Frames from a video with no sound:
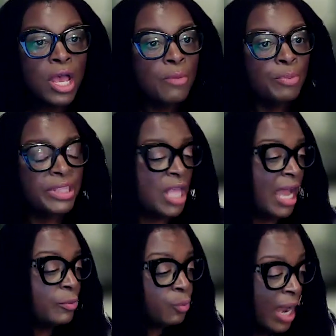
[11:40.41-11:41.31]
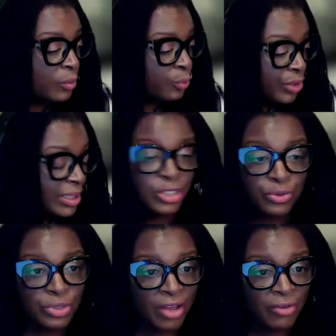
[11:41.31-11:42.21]
But I really
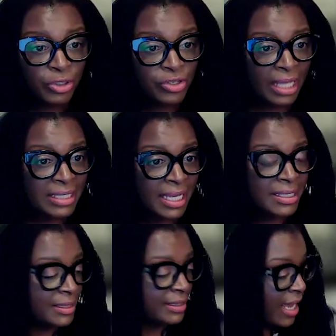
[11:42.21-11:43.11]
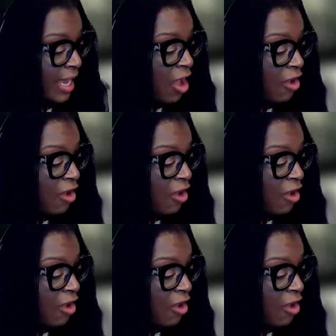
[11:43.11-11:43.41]
do love what you guys had to say.